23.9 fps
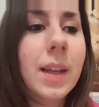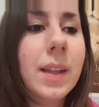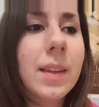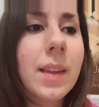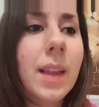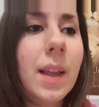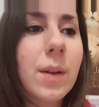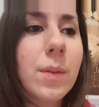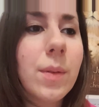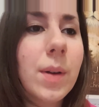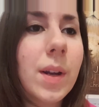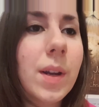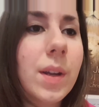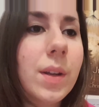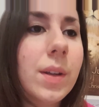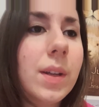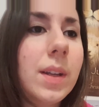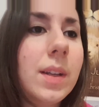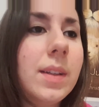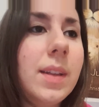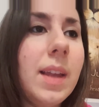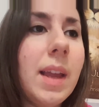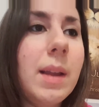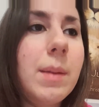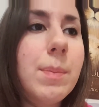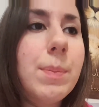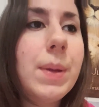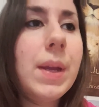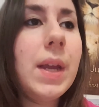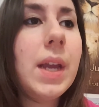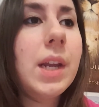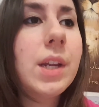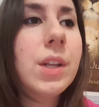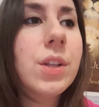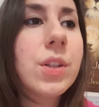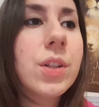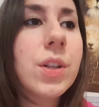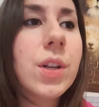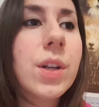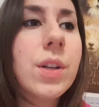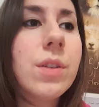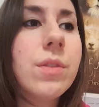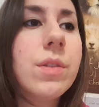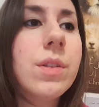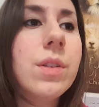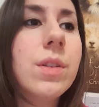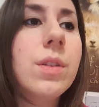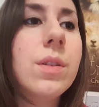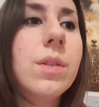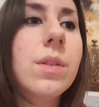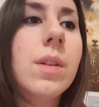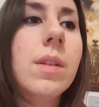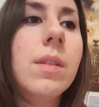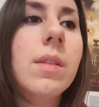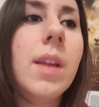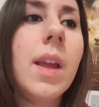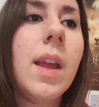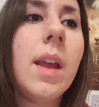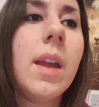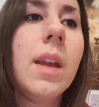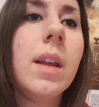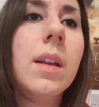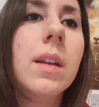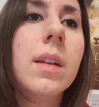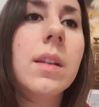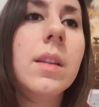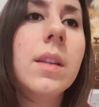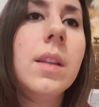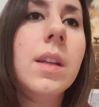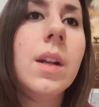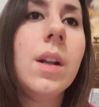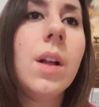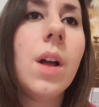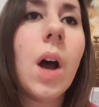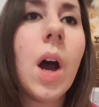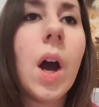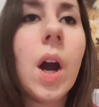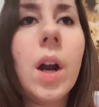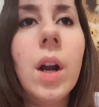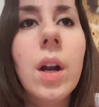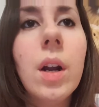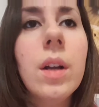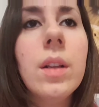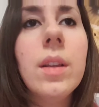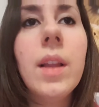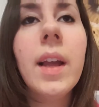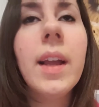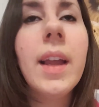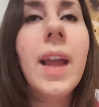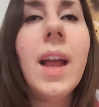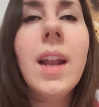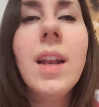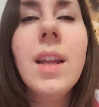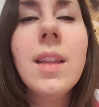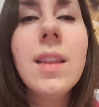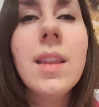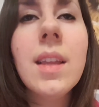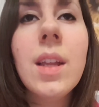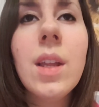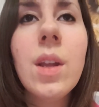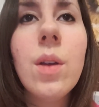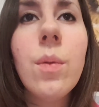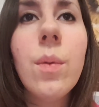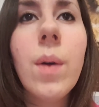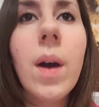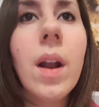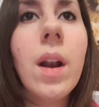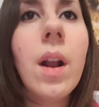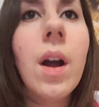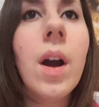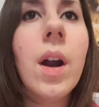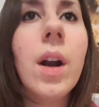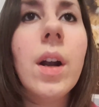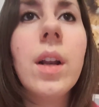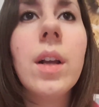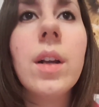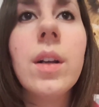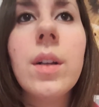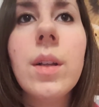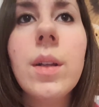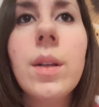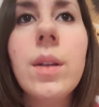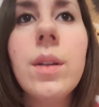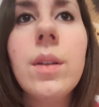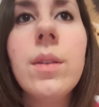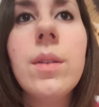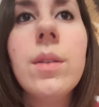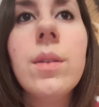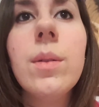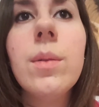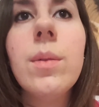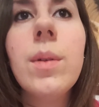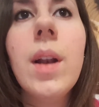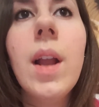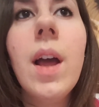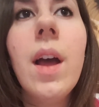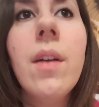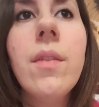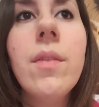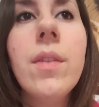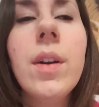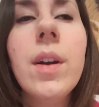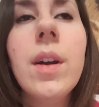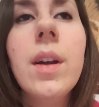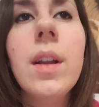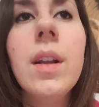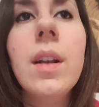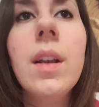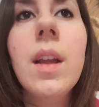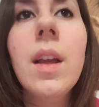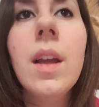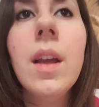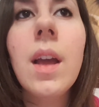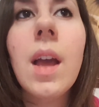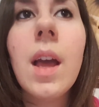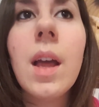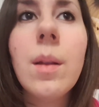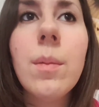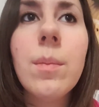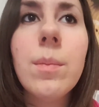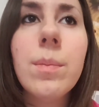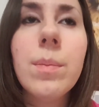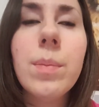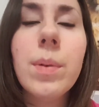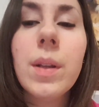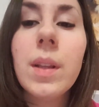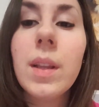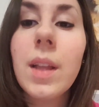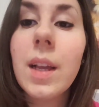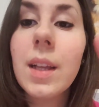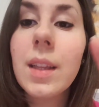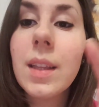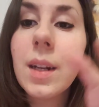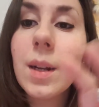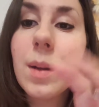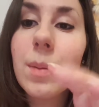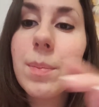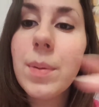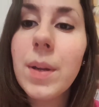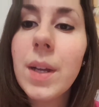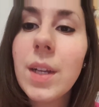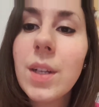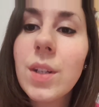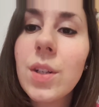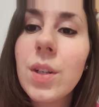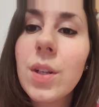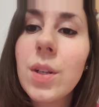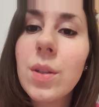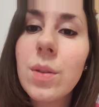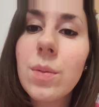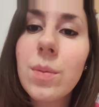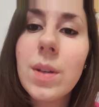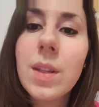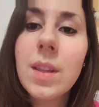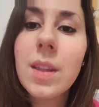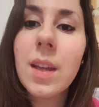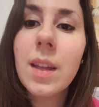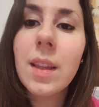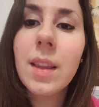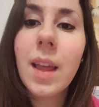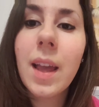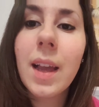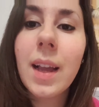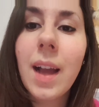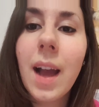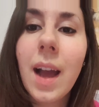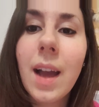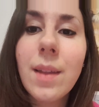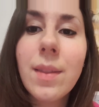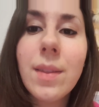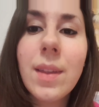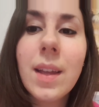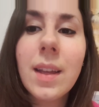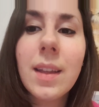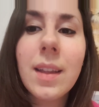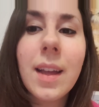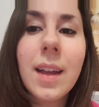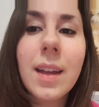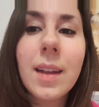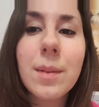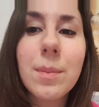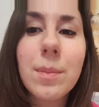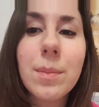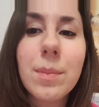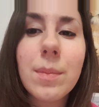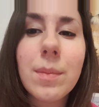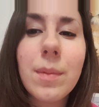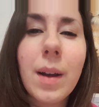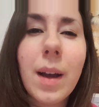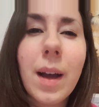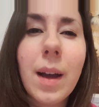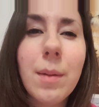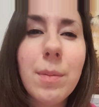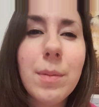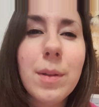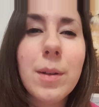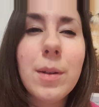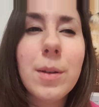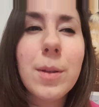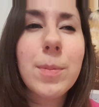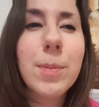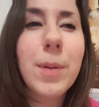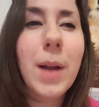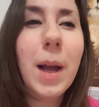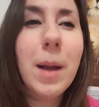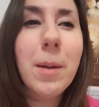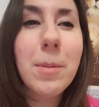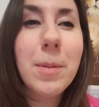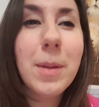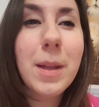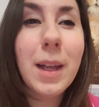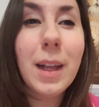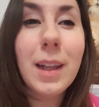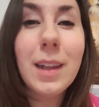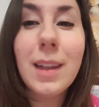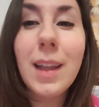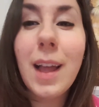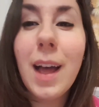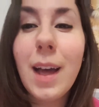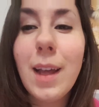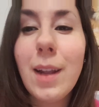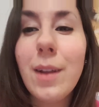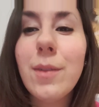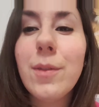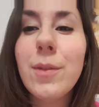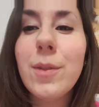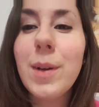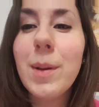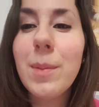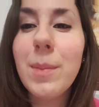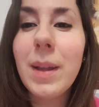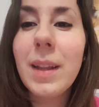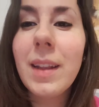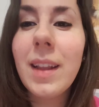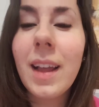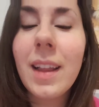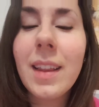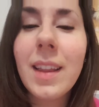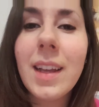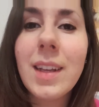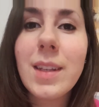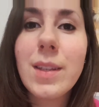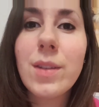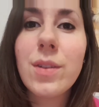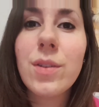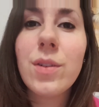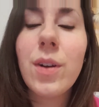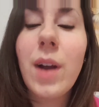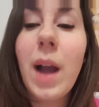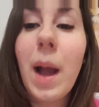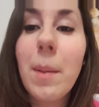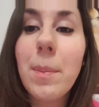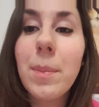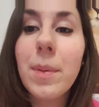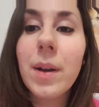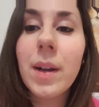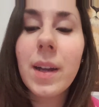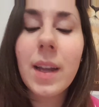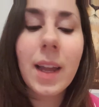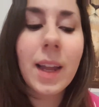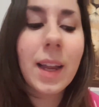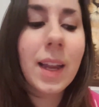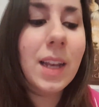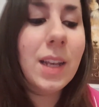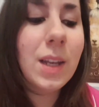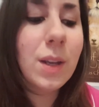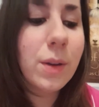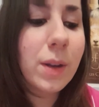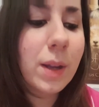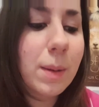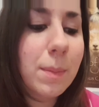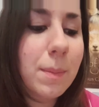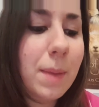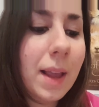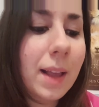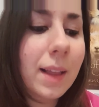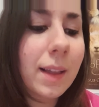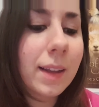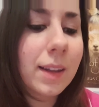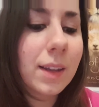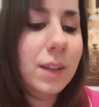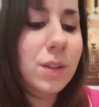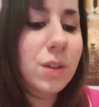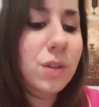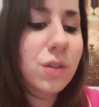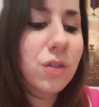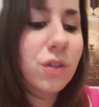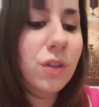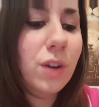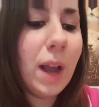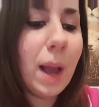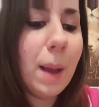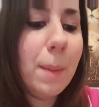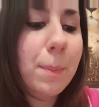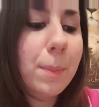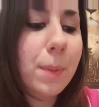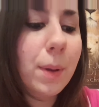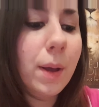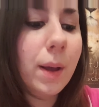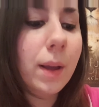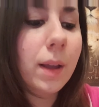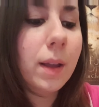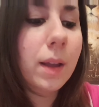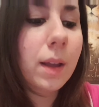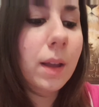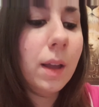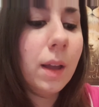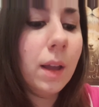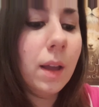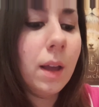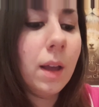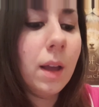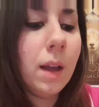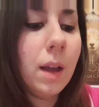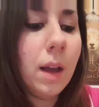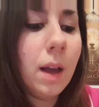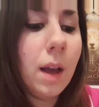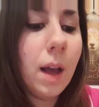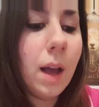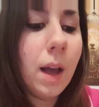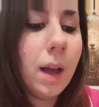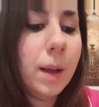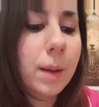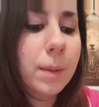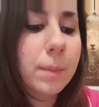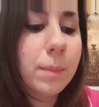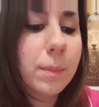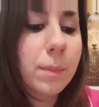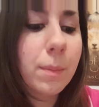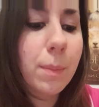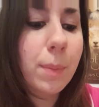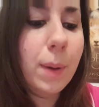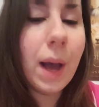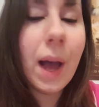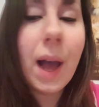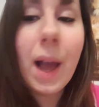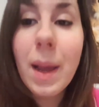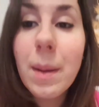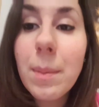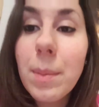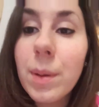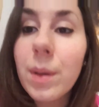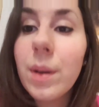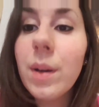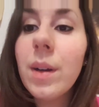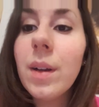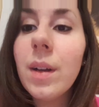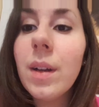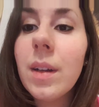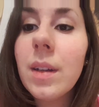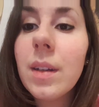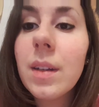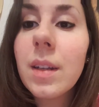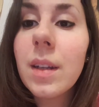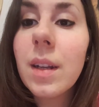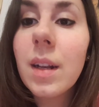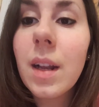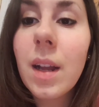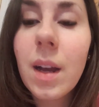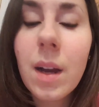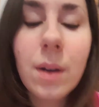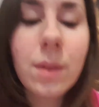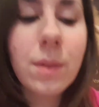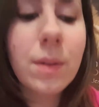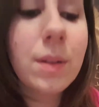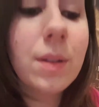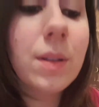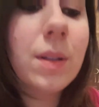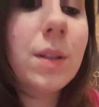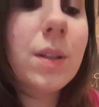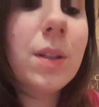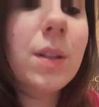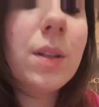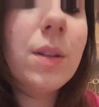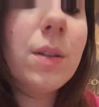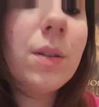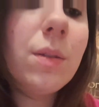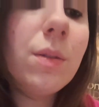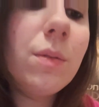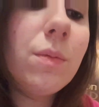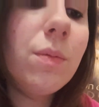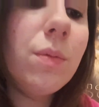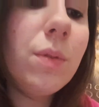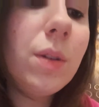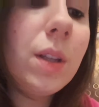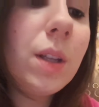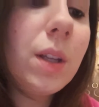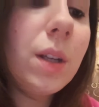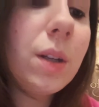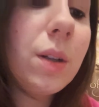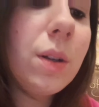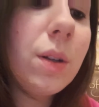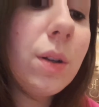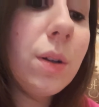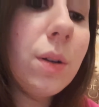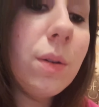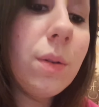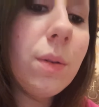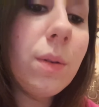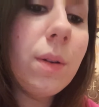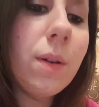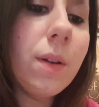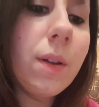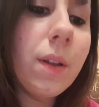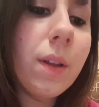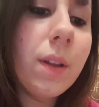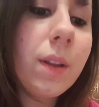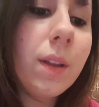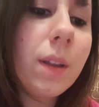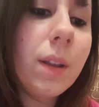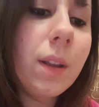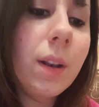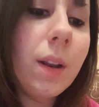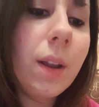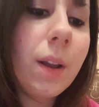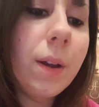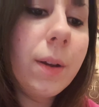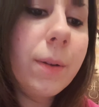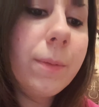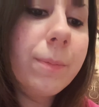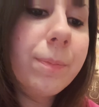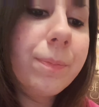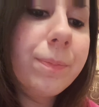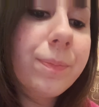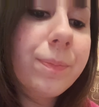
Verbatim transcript: It's like where you can take pictures and you can take little art, like anything you want, articles or whatever, and and put like little pictures with it. Like I think like uh, there's probably a lot of women that like scrapbooking, and you can make like a scrapbook um, Bible, you know, which is really cool, you know.